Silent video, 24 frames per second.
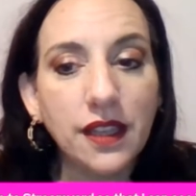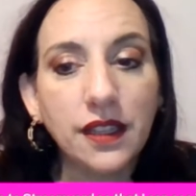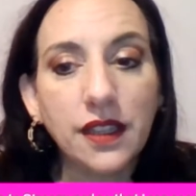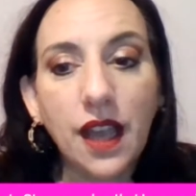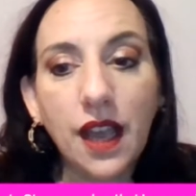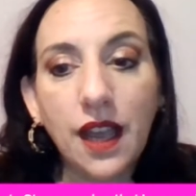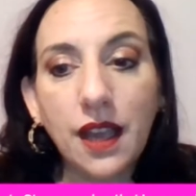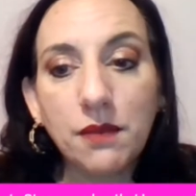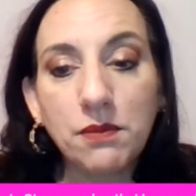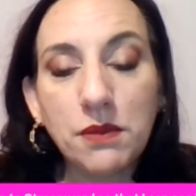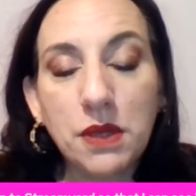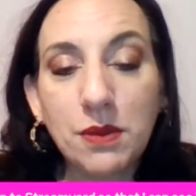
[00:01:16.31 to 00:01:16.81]

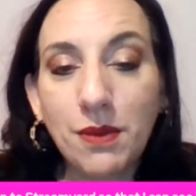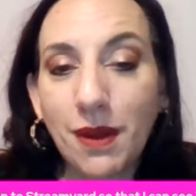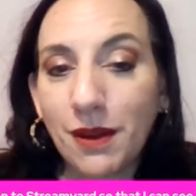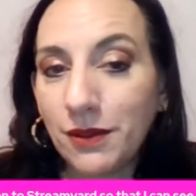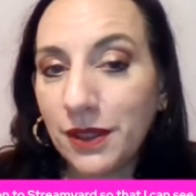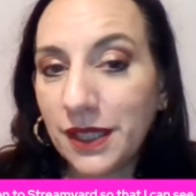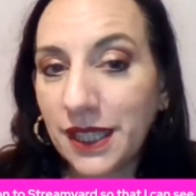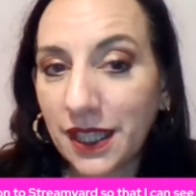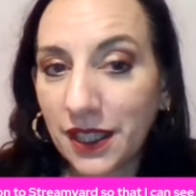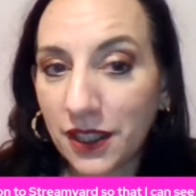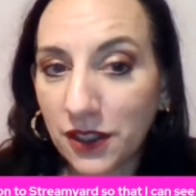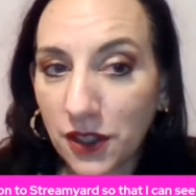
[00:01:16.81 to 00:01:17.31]
um, you might want
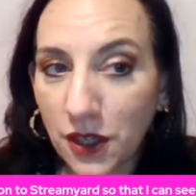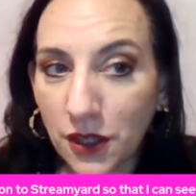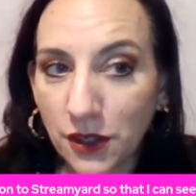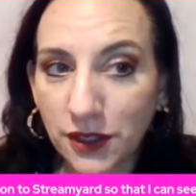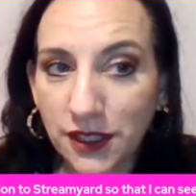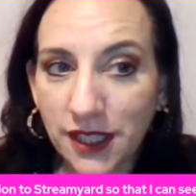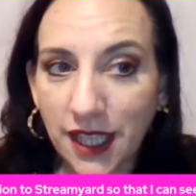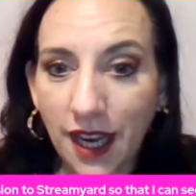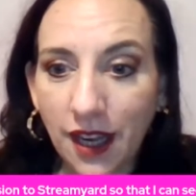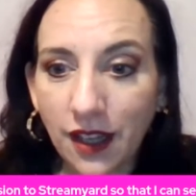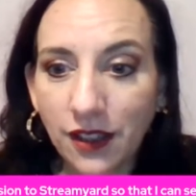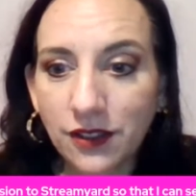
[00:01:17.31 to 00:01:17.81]
to get your
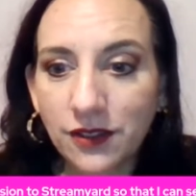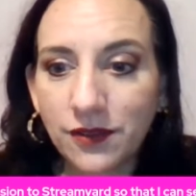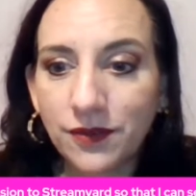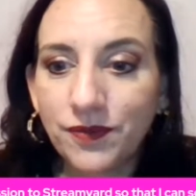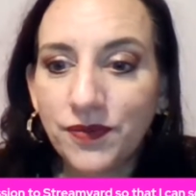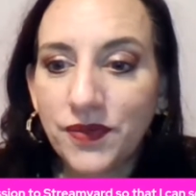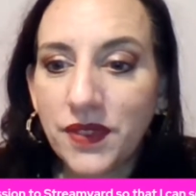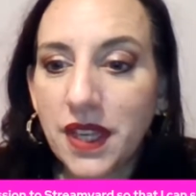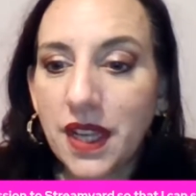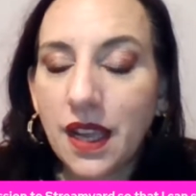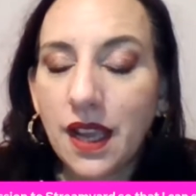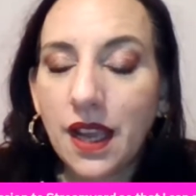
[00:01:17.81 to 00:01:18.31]
notes out
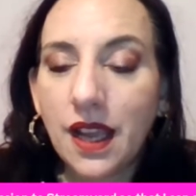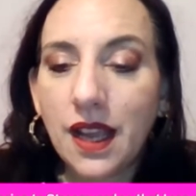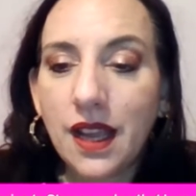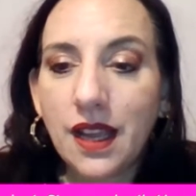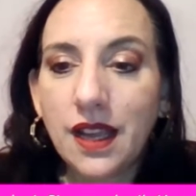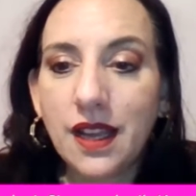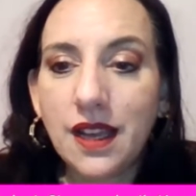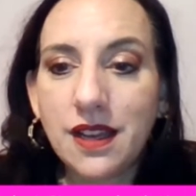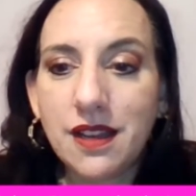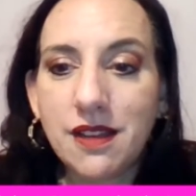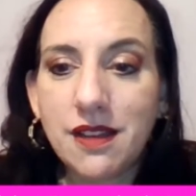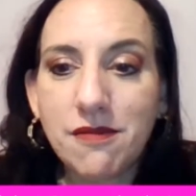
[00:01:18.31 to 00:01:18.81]

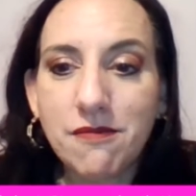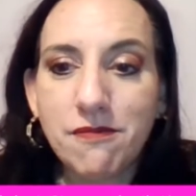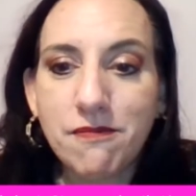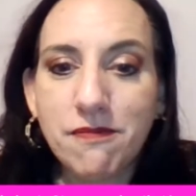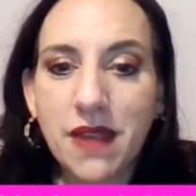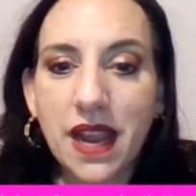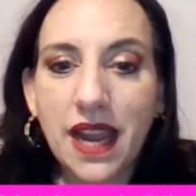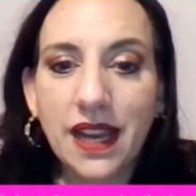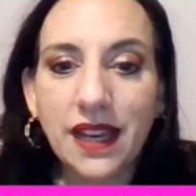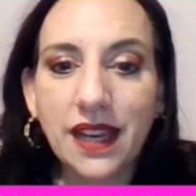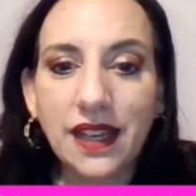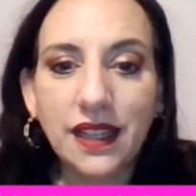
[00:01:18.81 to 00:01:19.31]
um,
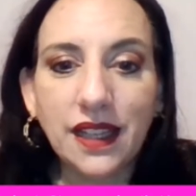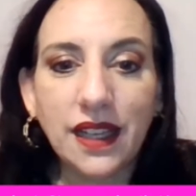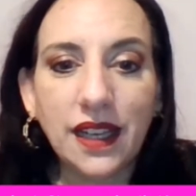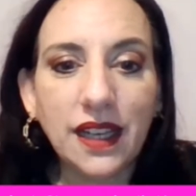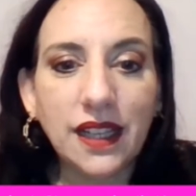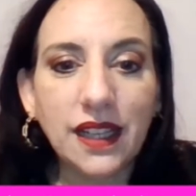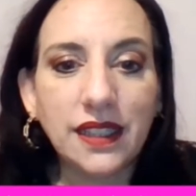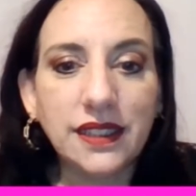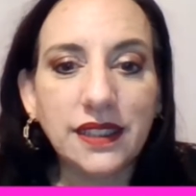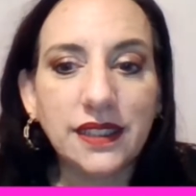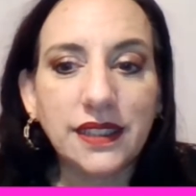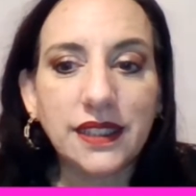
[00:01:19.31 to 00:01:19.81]

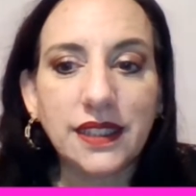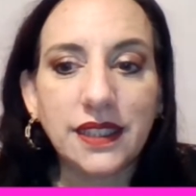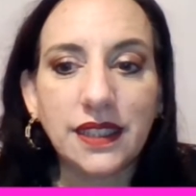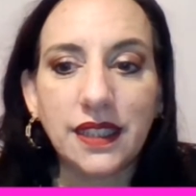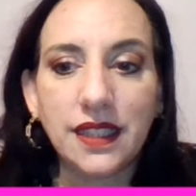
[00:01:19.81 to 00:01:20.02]
and